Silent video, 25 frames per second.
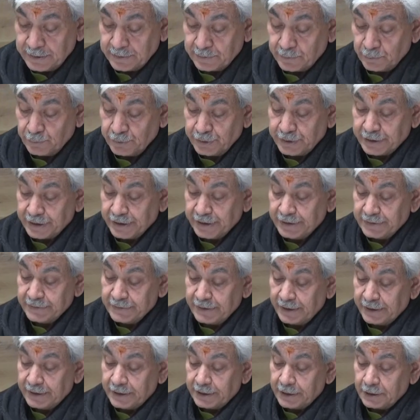to increase
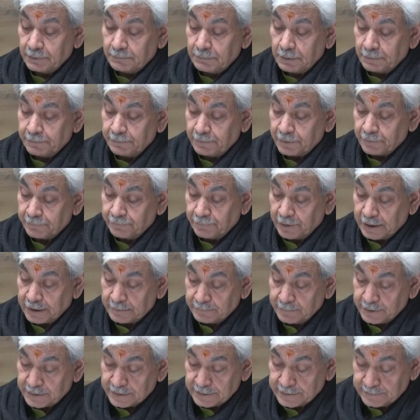the income of our
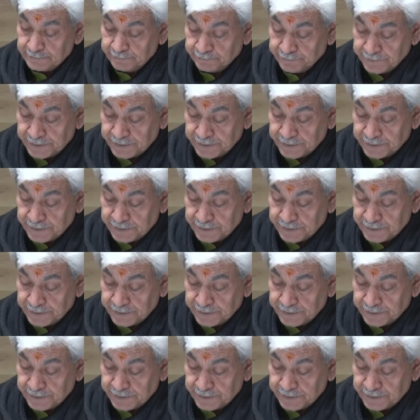farmers,